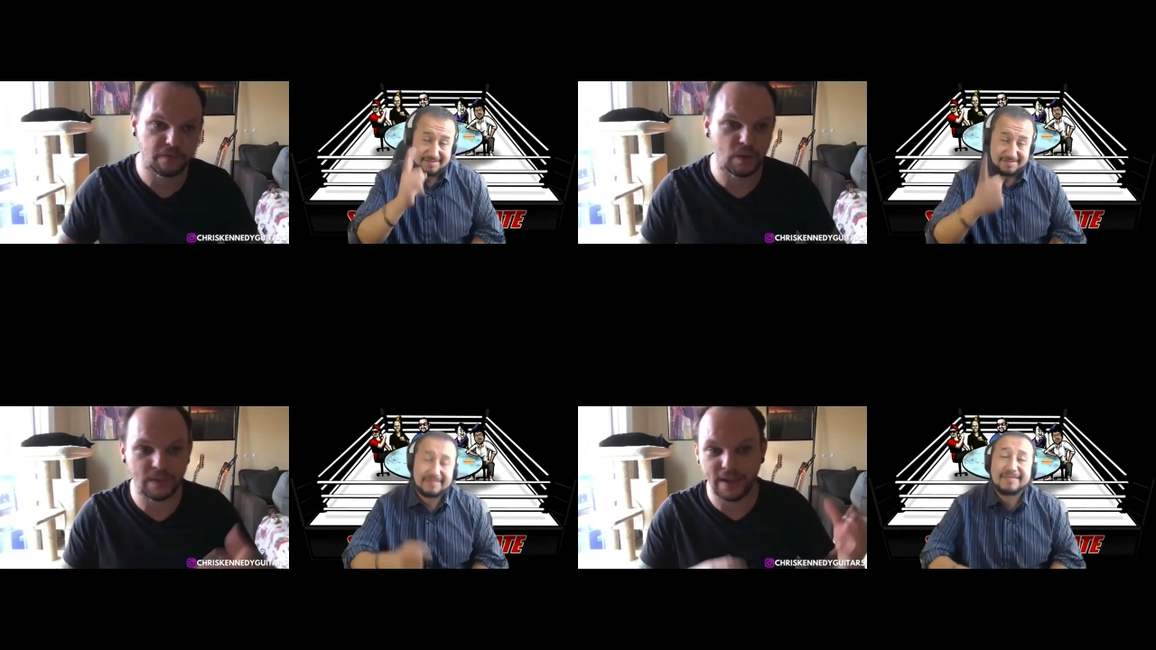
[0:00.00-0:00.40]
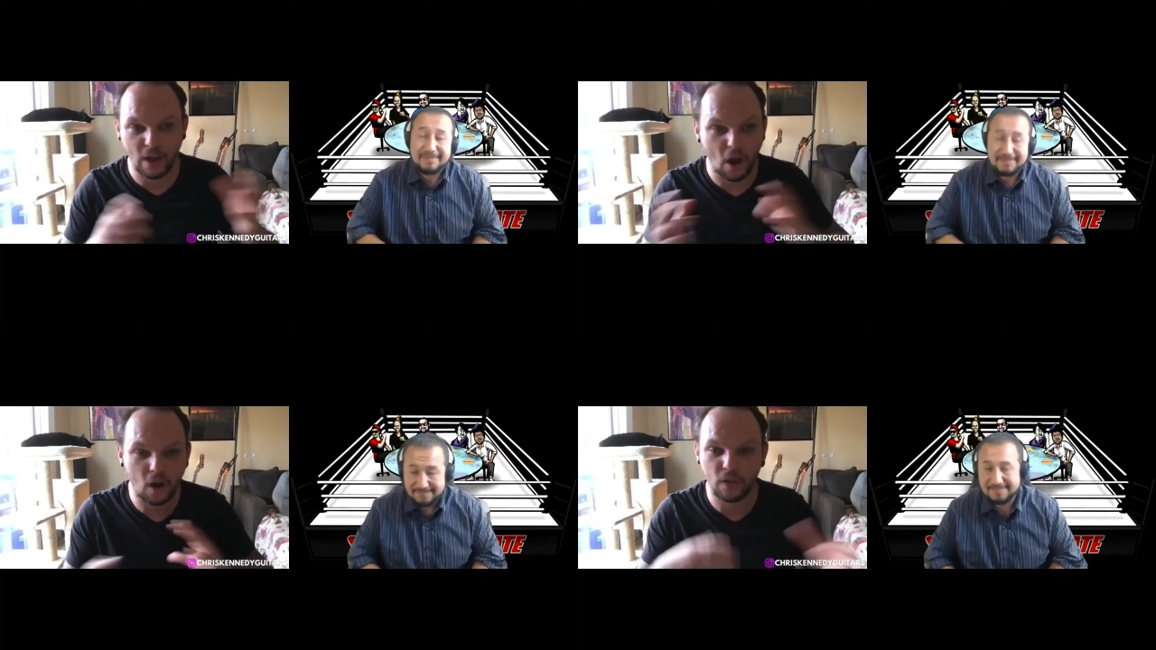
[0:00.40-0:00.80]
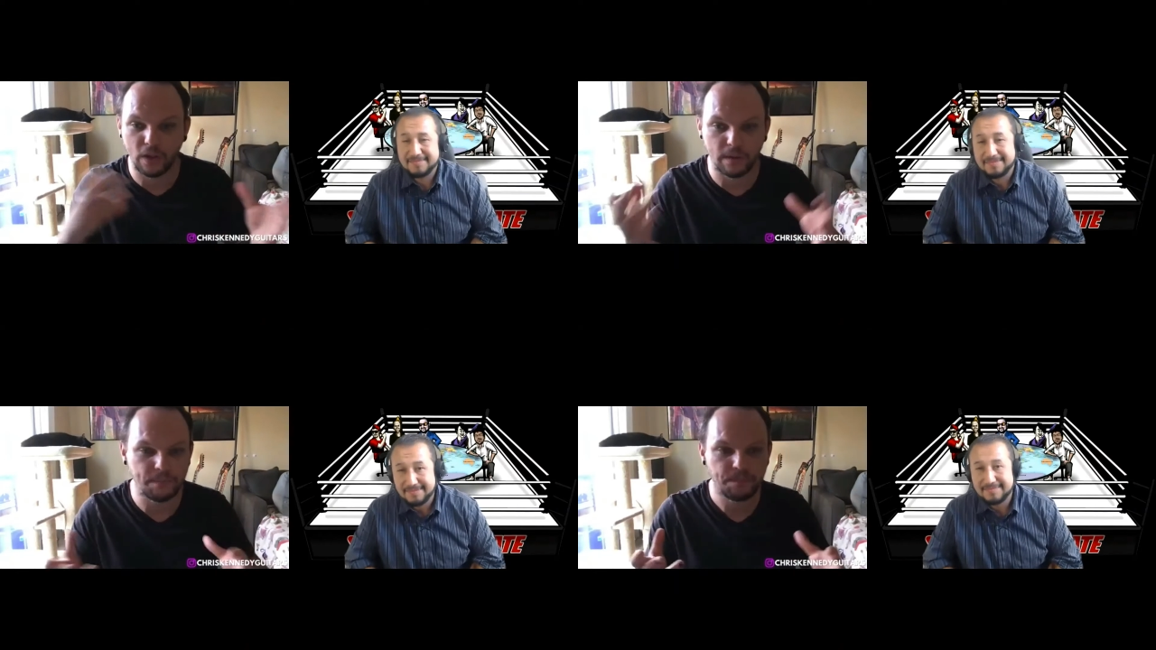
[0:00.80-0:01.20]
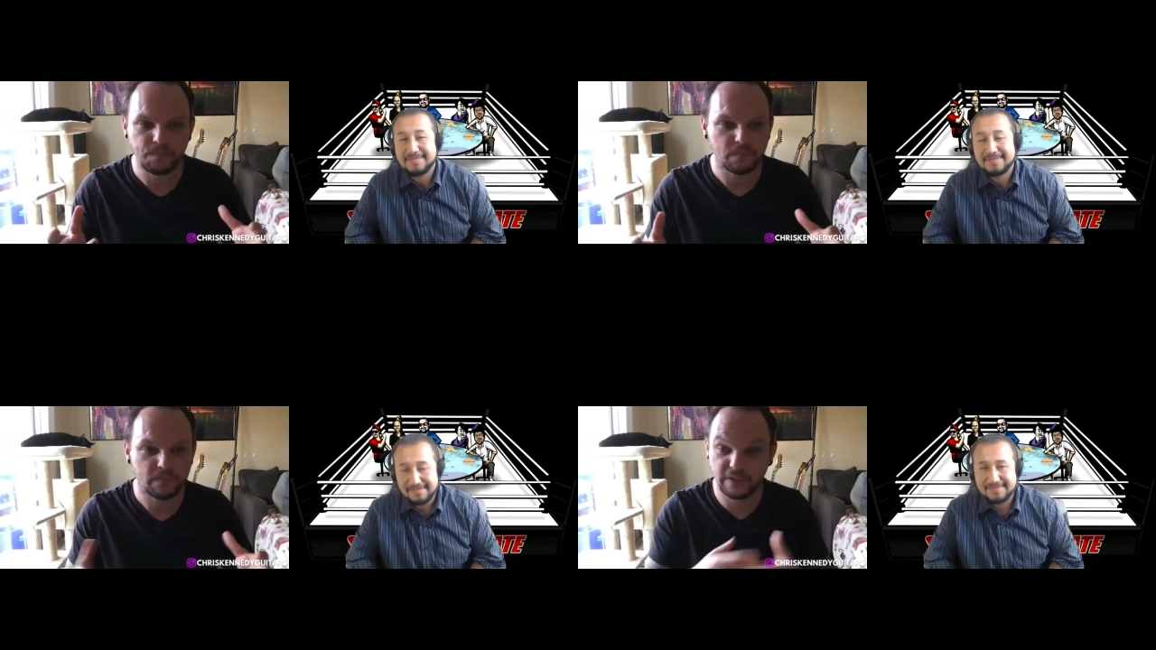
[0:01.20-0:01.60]
Speaker 1: You had like all the
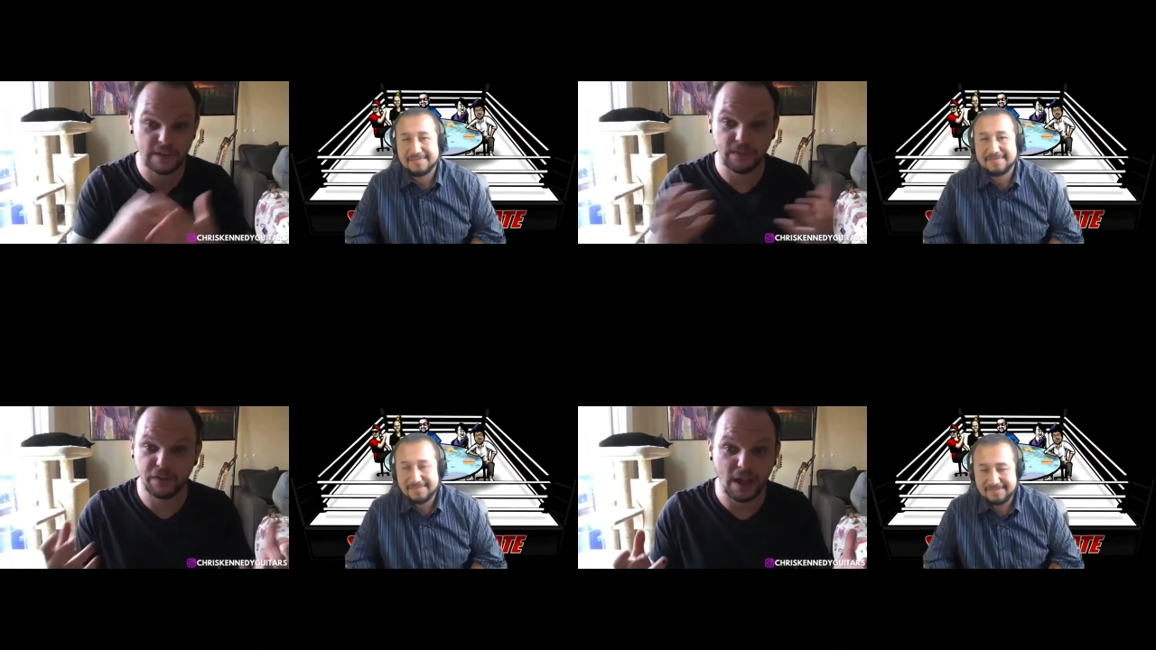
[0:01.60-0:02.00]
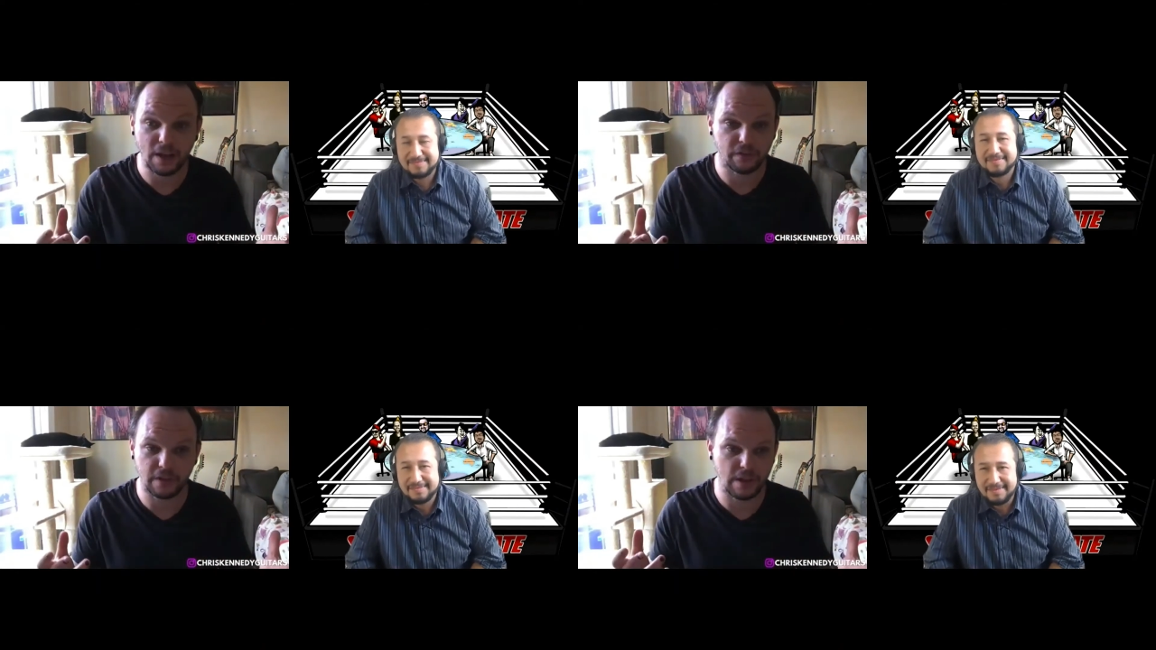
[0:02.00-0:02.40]
different styles.